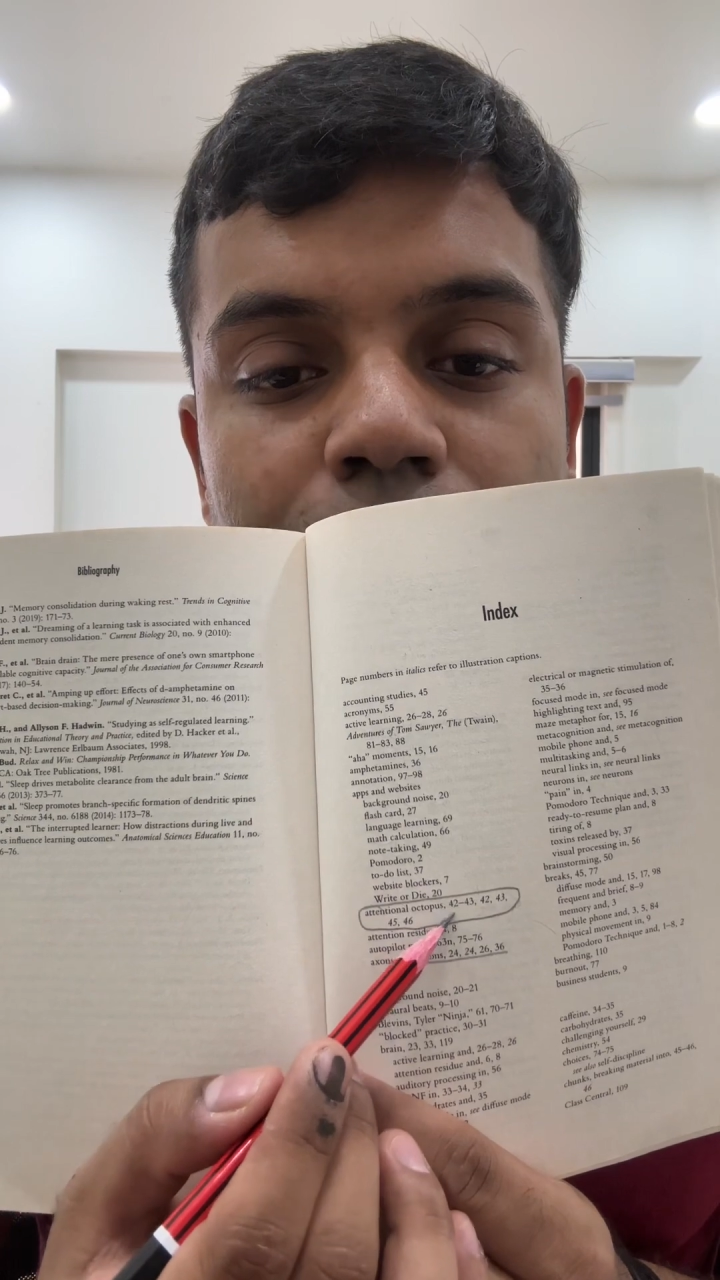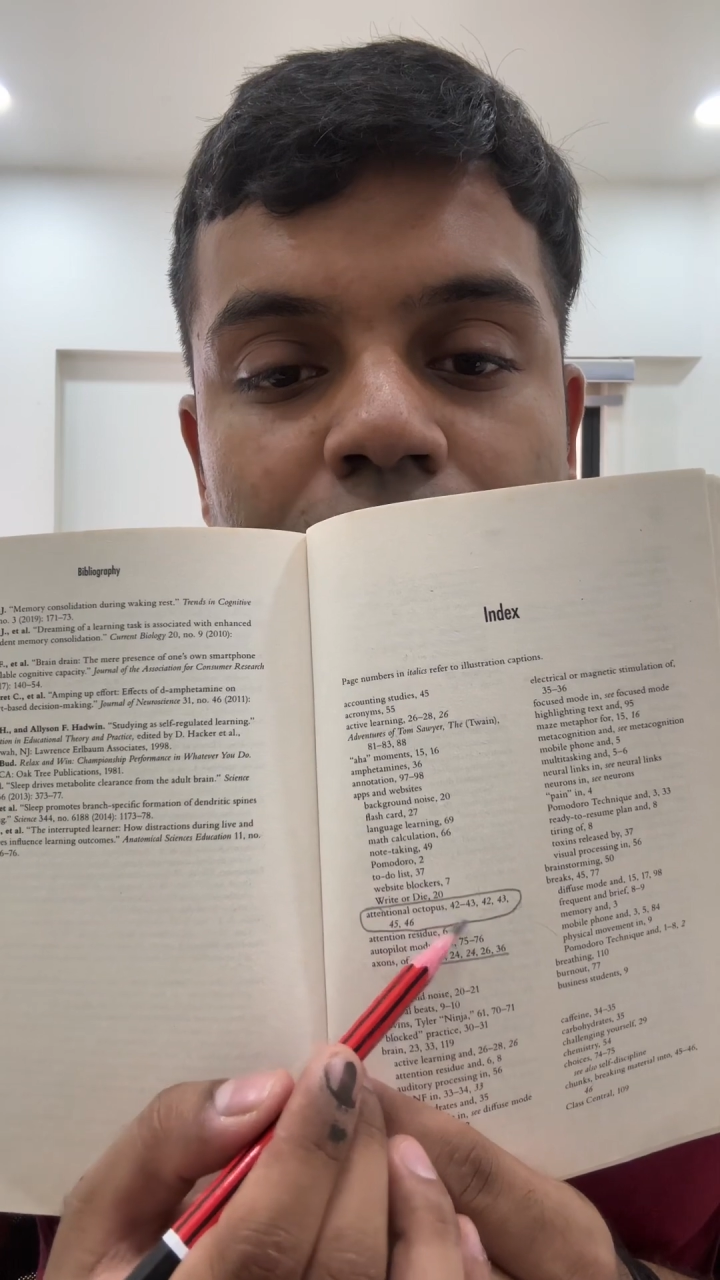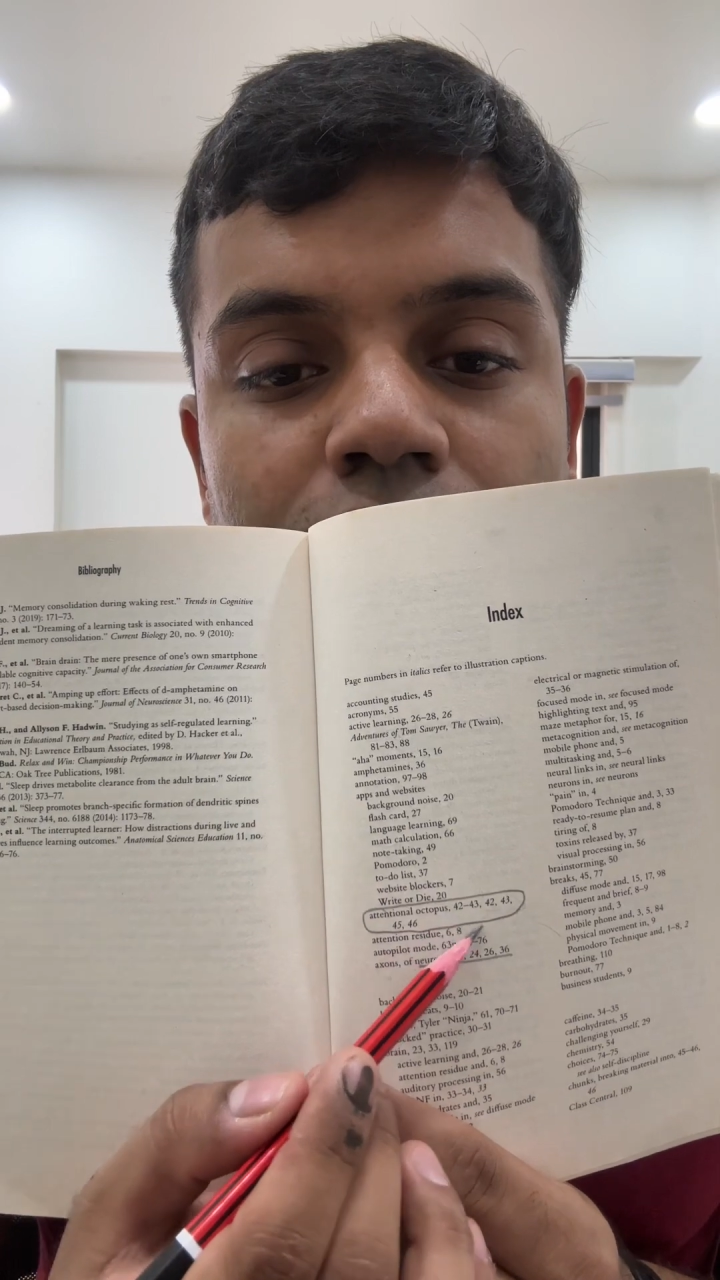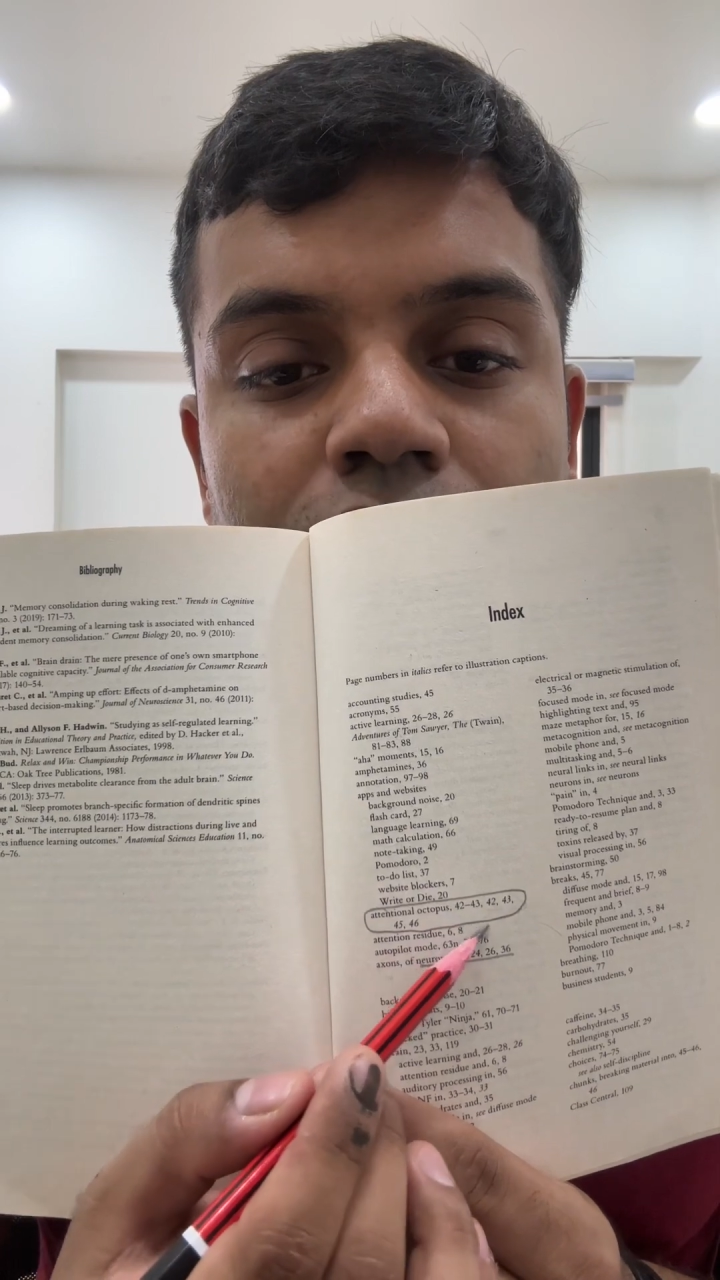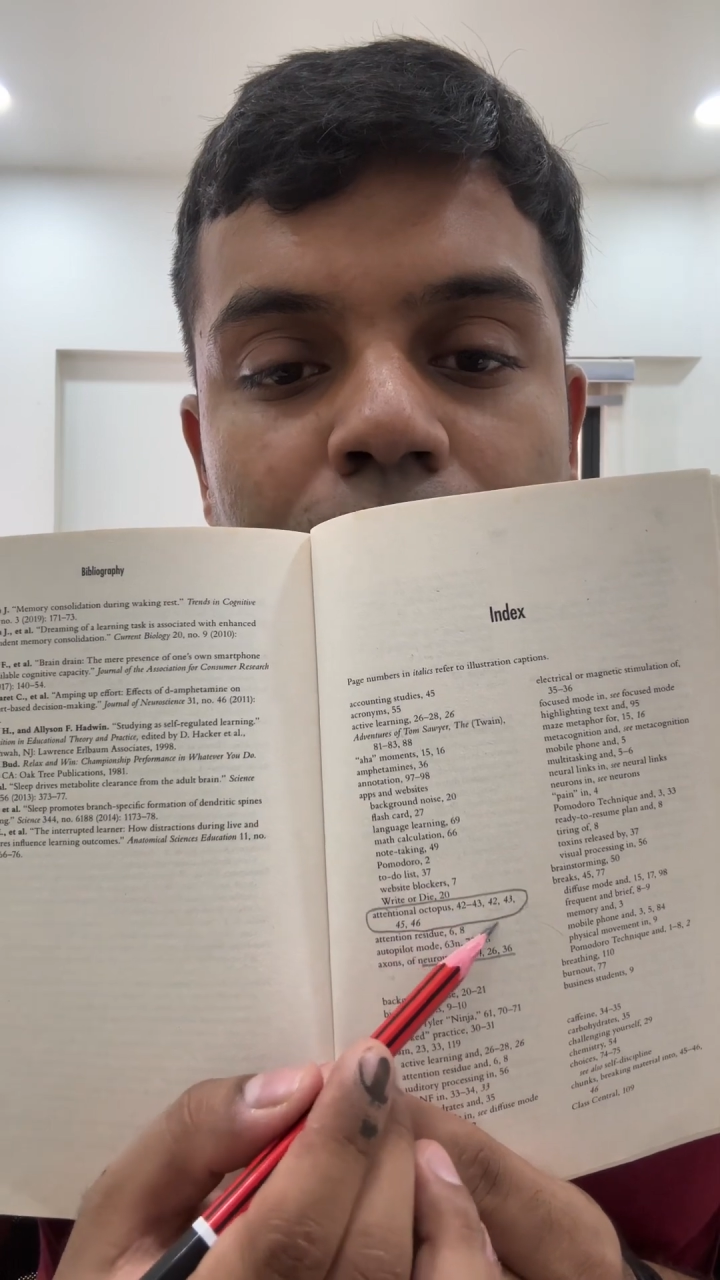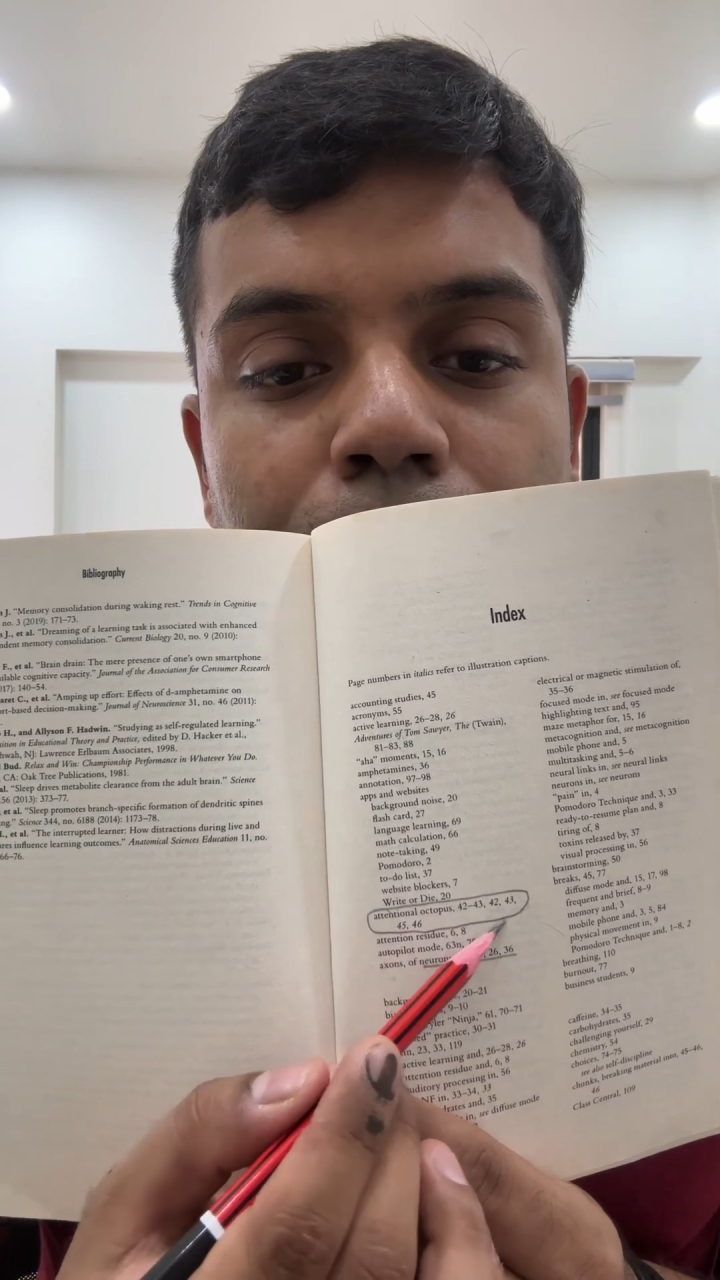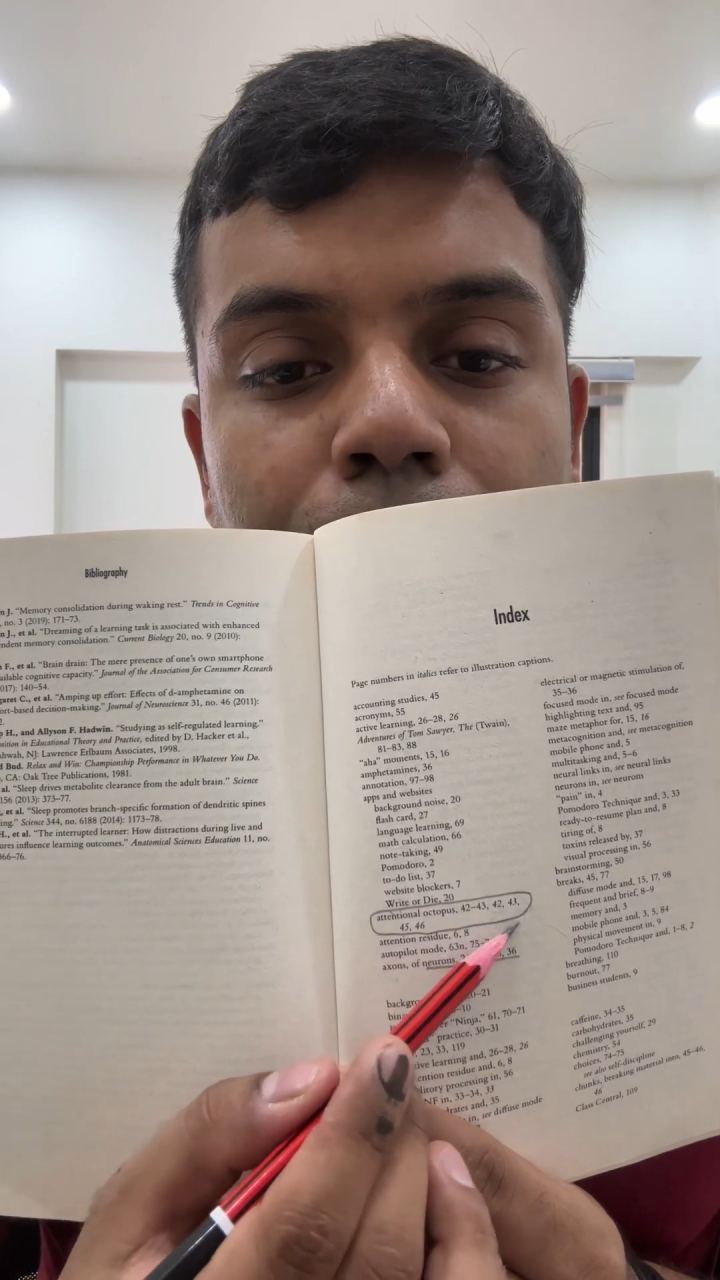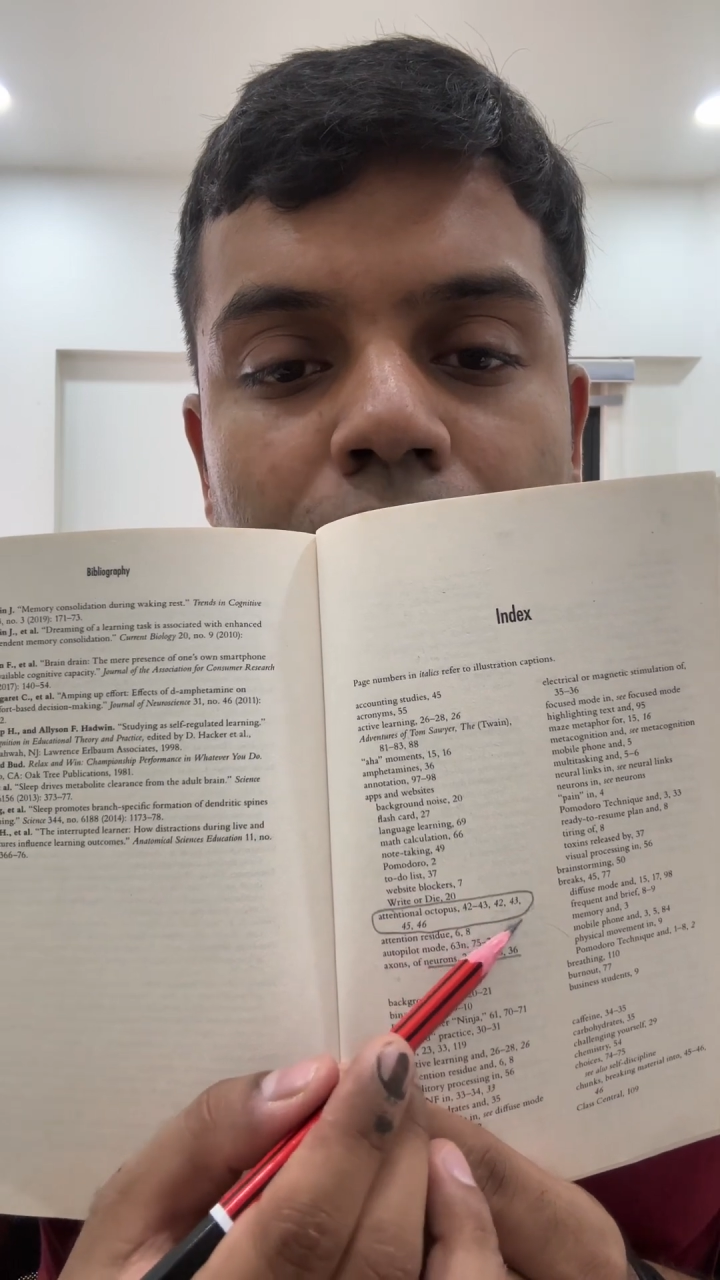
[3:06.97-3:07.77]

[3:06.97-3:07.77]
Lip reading: been covered in